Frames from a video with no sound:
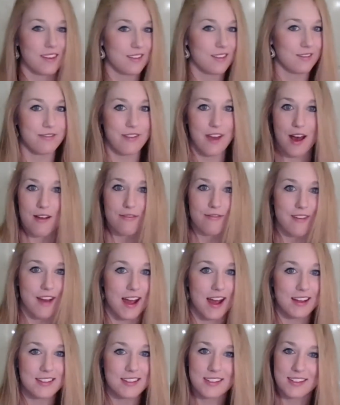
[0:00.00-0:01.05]
Fail
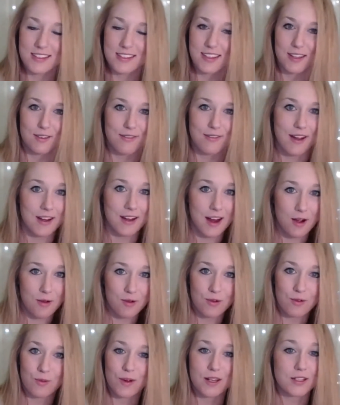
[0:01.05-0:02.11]
fast, because then you find out
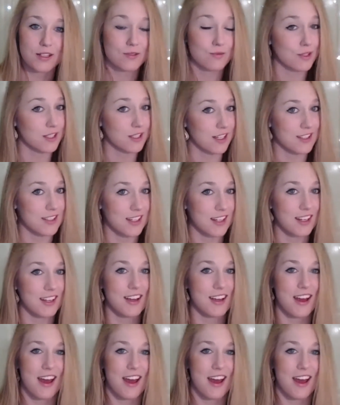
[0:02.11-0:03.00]
what works and what doesn't.